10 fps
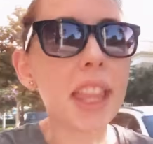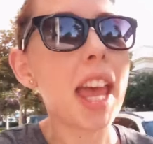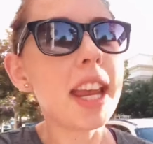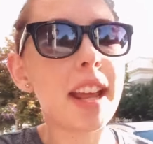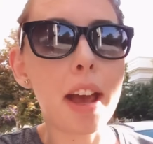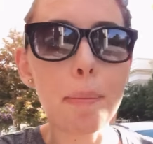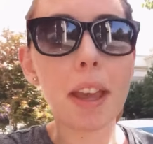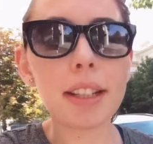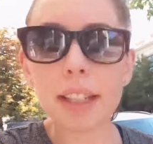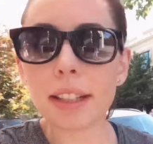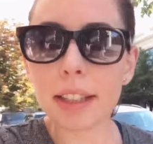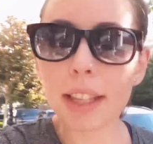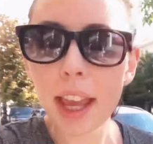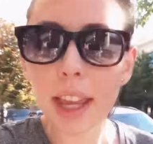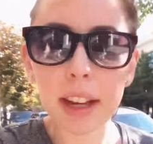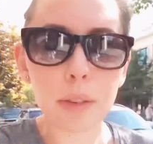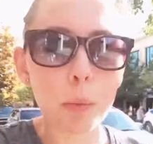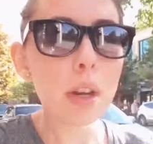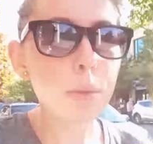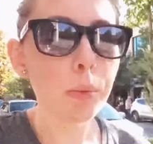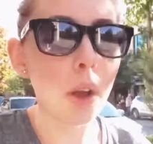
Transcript: laid up. It's insane. What is